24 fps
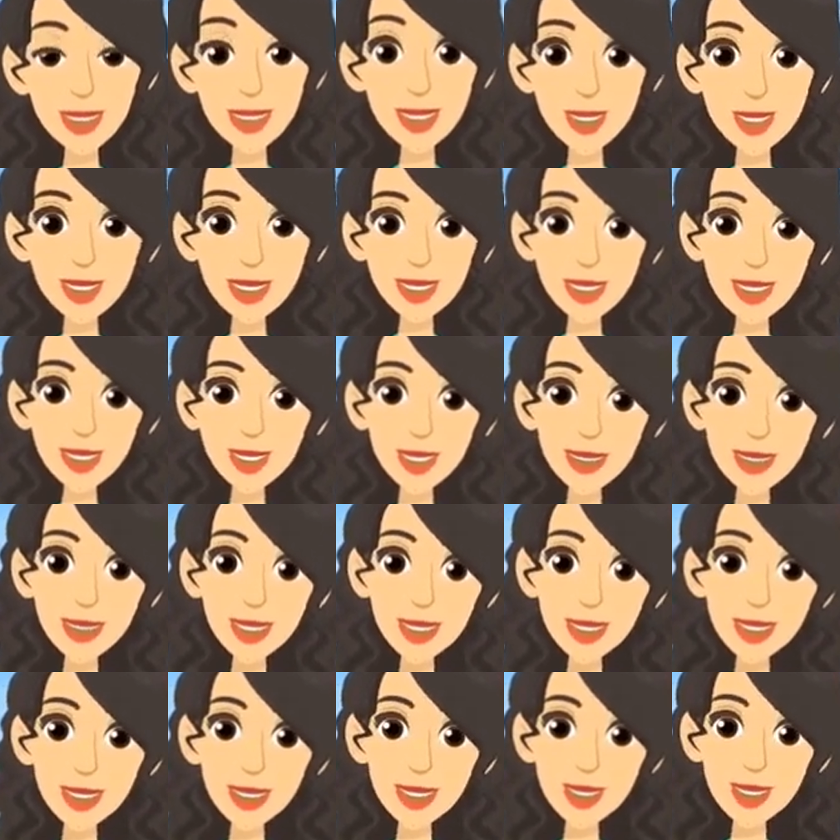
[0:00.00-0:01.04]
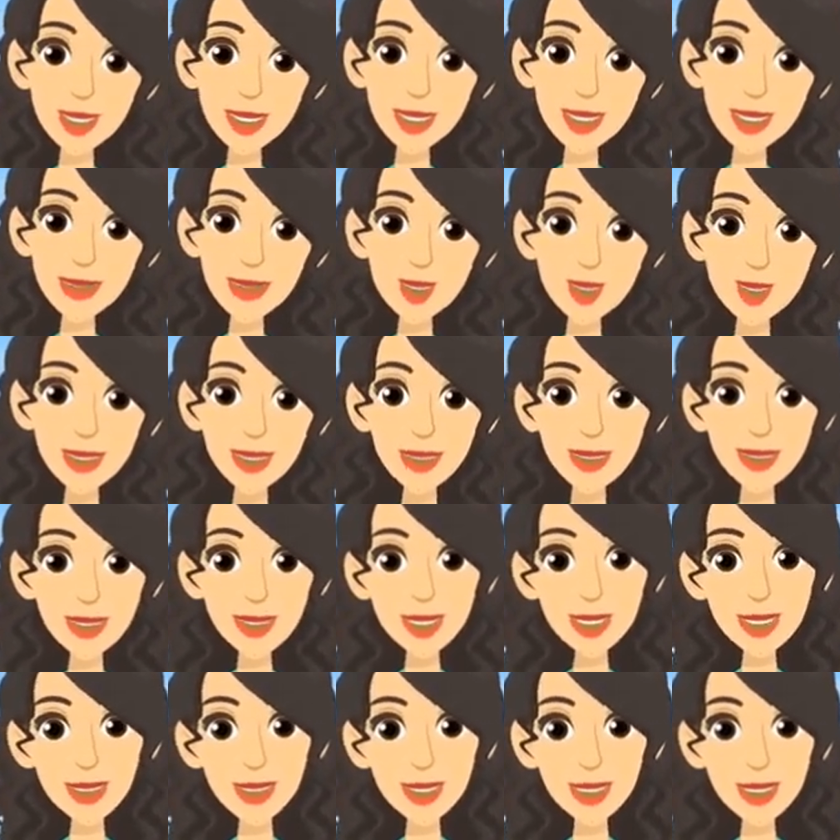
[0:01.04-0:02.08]
is essential for both buyers
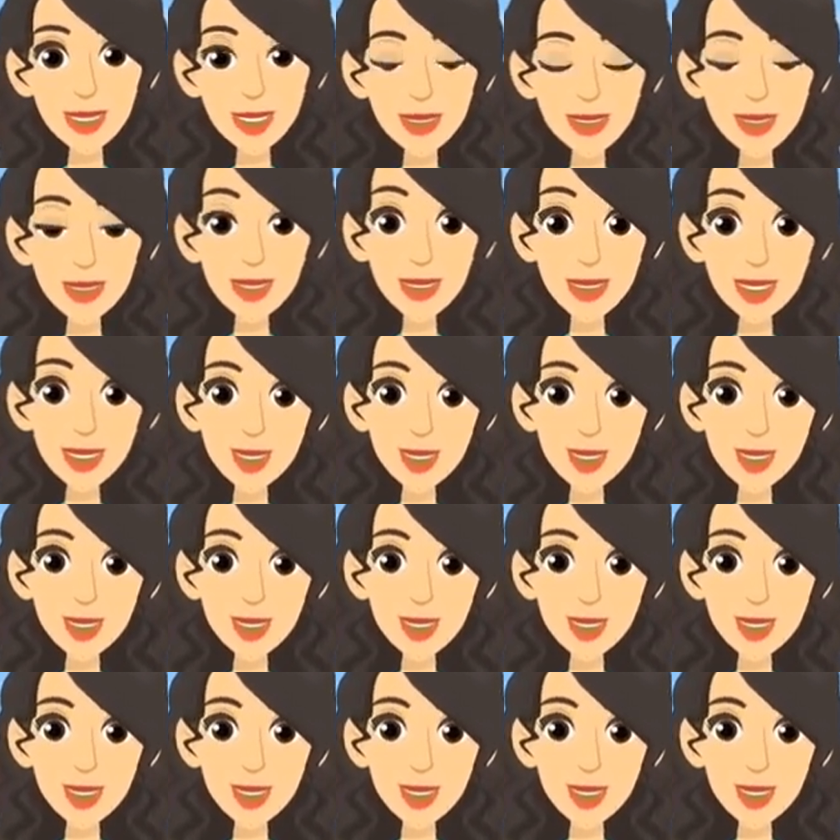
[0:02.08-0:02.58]
and sellers